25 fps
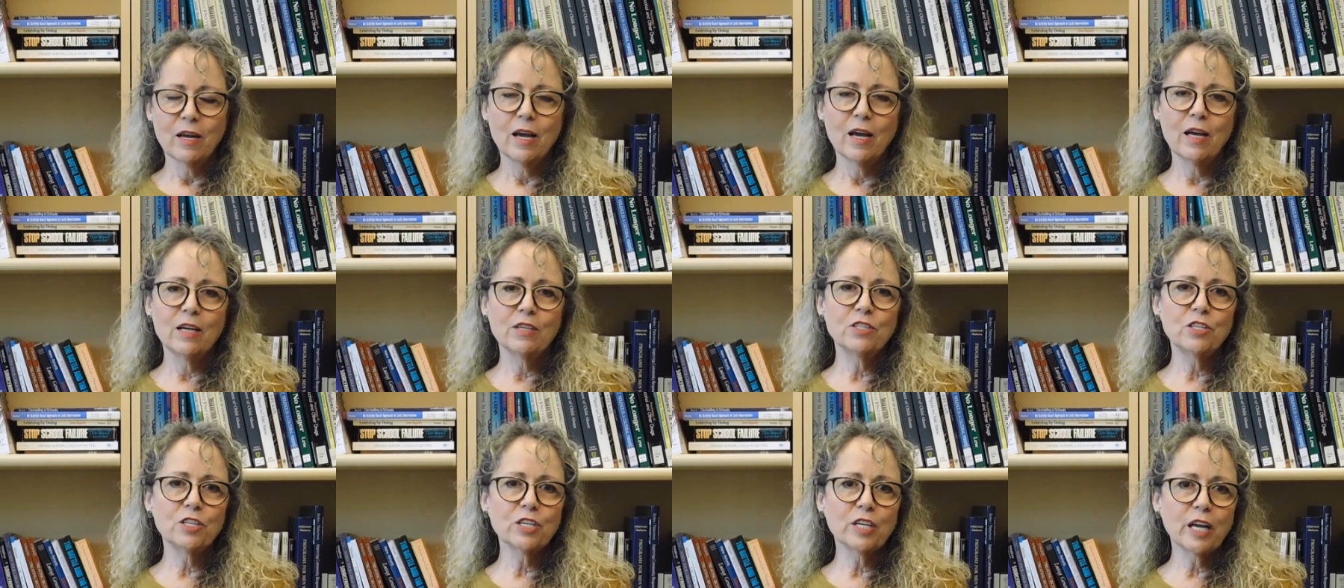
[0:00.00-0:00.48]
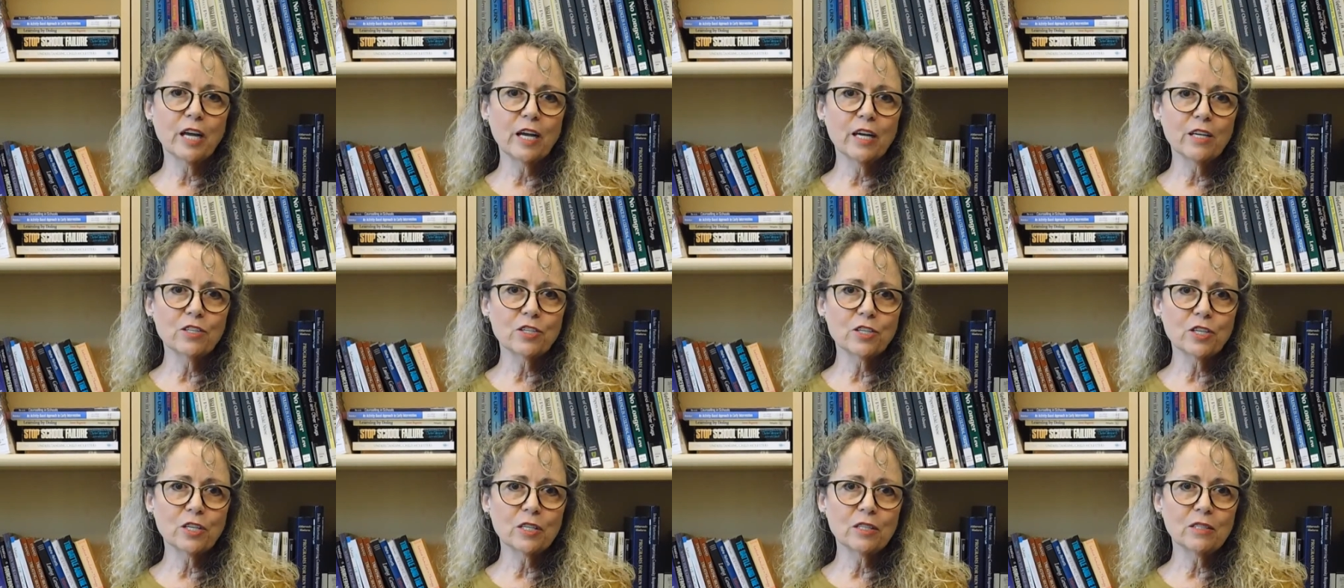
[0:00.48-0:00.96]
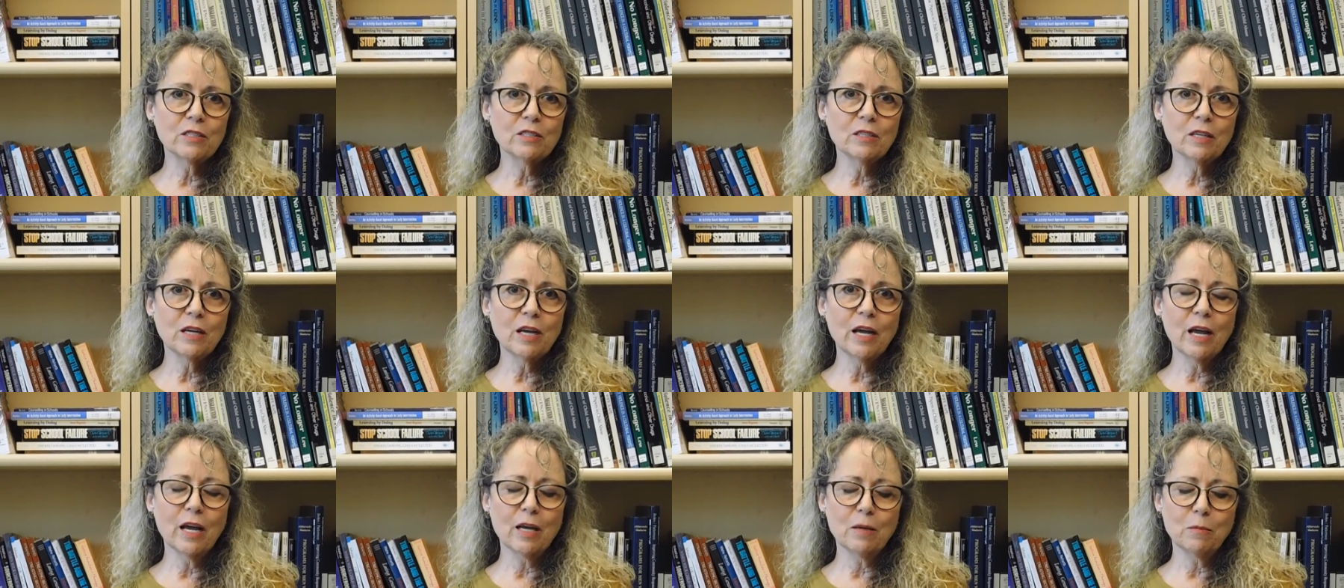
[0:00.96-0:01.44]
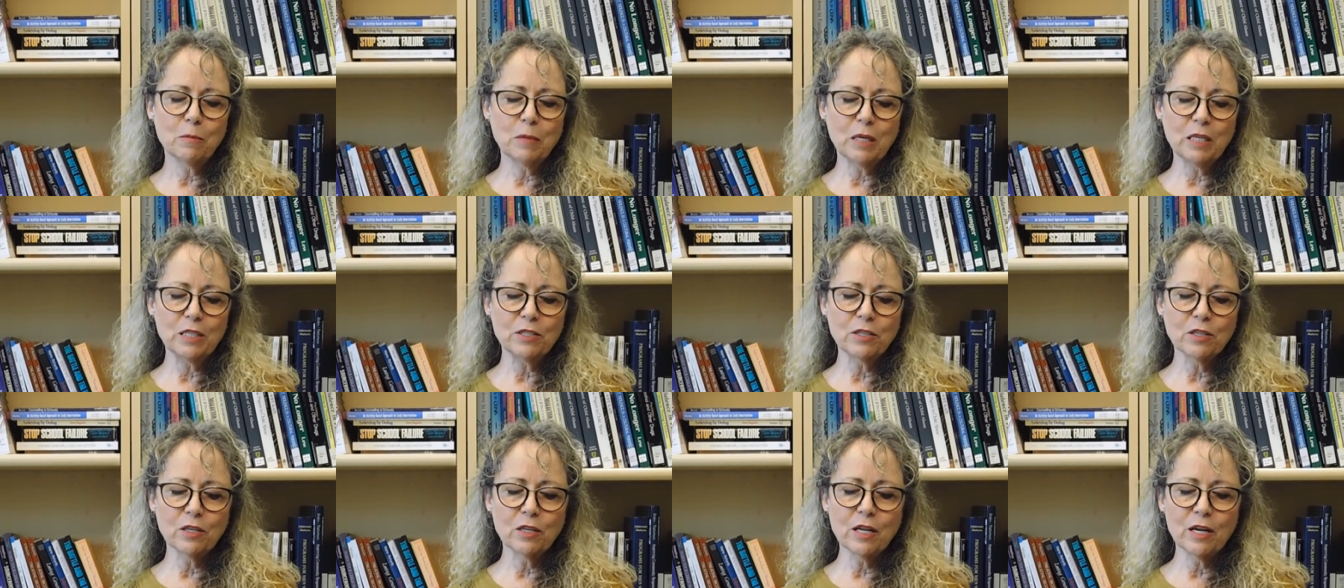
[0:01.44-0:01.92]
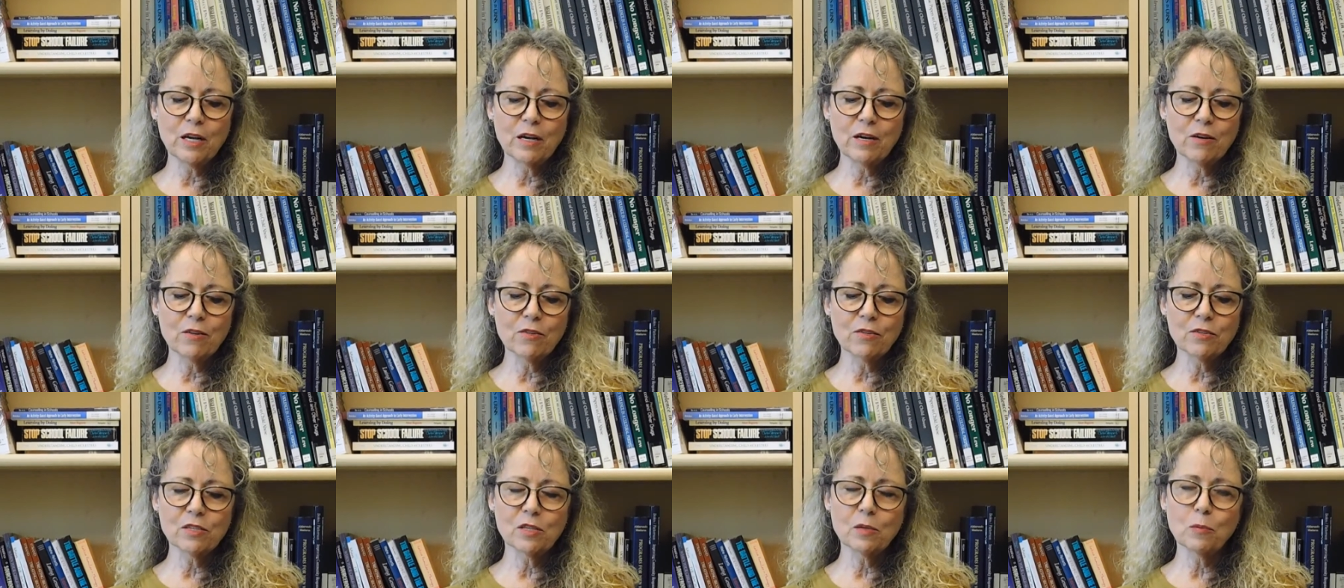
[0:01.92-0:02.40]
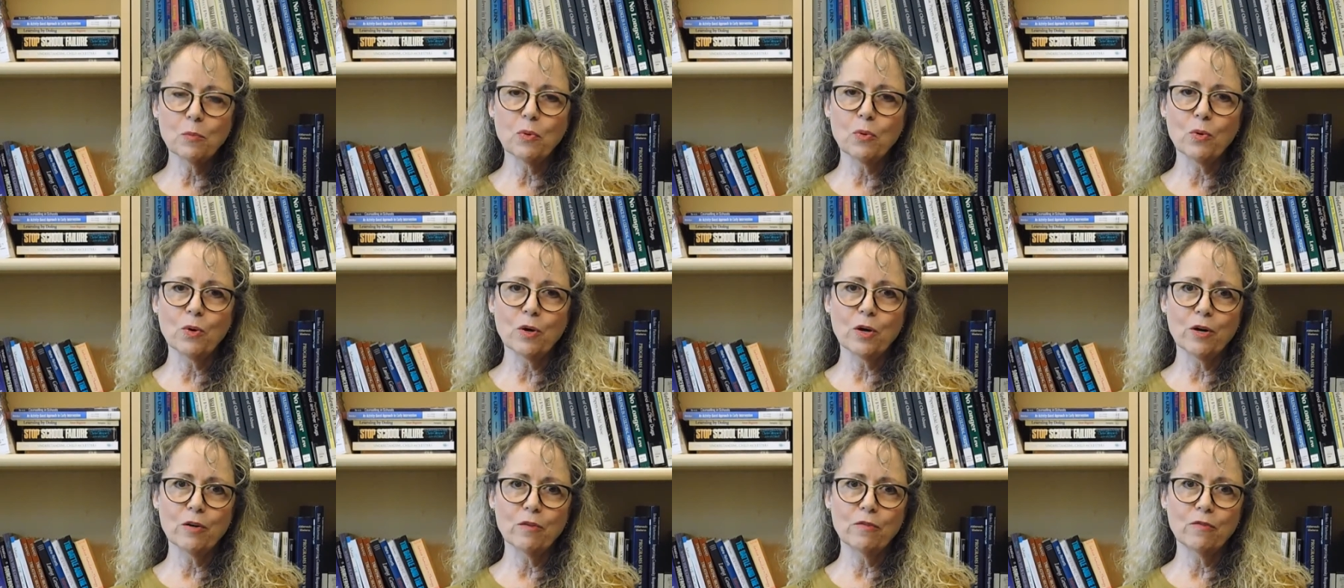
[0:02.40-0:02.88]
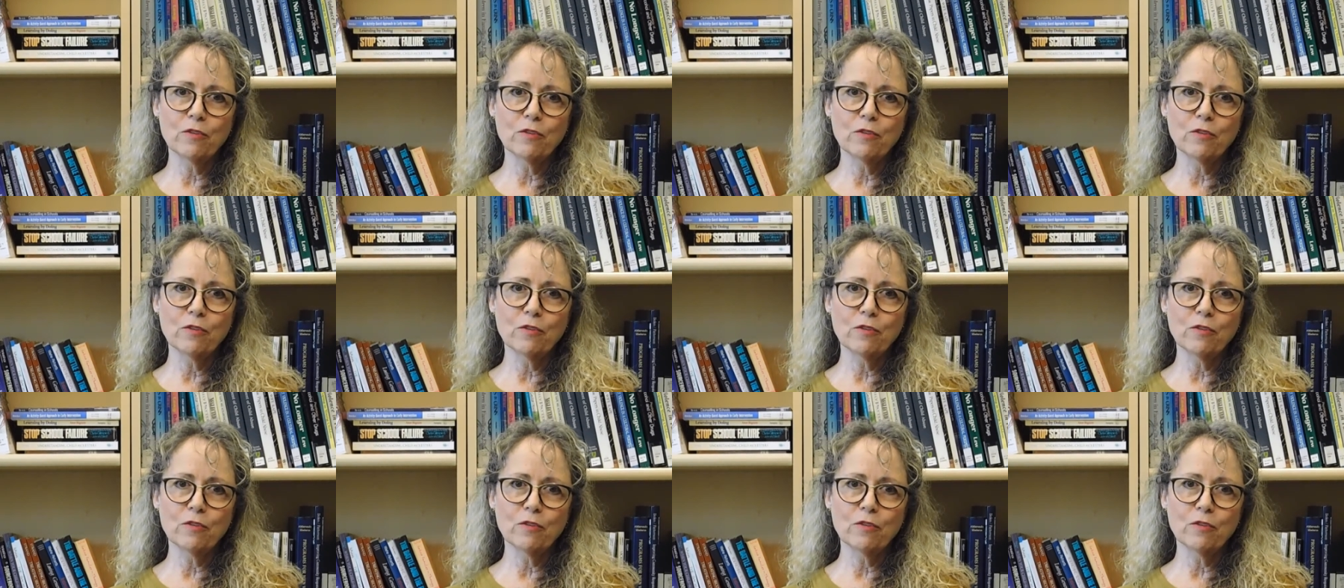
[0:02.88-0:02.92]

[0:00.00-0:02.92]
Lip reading: education and mental health support